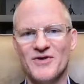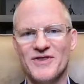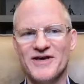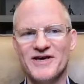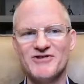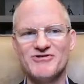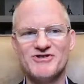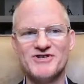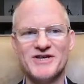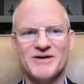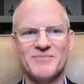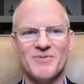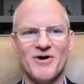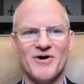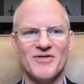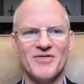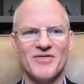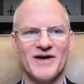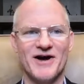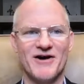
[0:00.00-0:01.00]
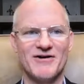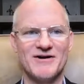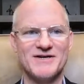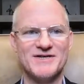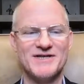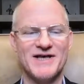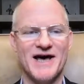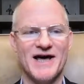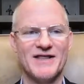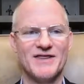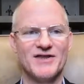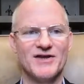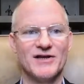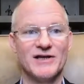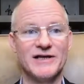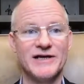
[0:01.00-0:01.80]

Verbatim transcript: Well, the interesting part there is that the